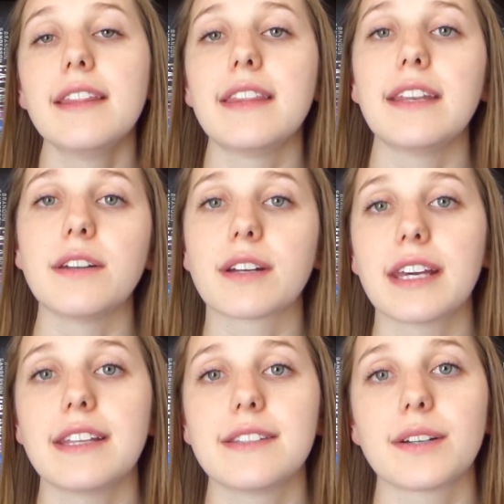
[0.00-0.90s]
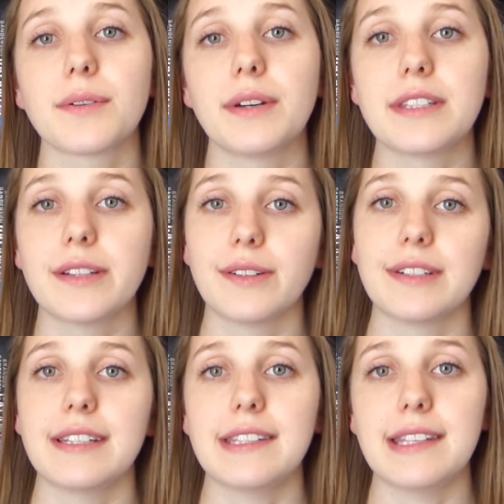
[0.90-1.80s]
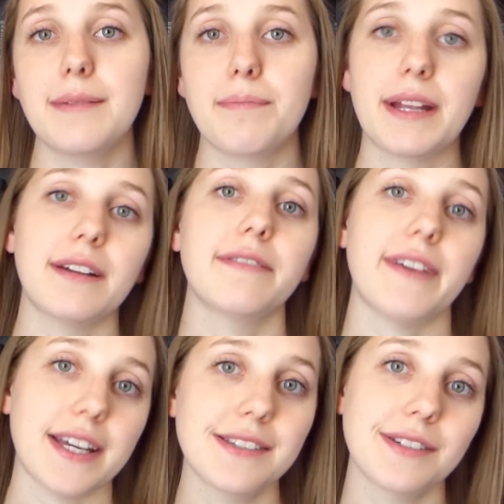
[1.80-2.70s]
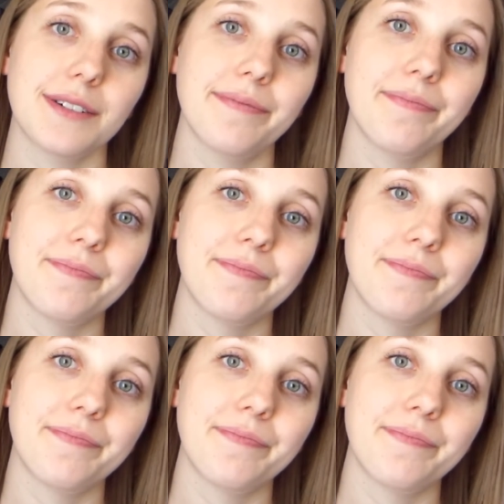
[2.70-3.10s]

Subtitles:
then your kids are going to learn to sleep better faster.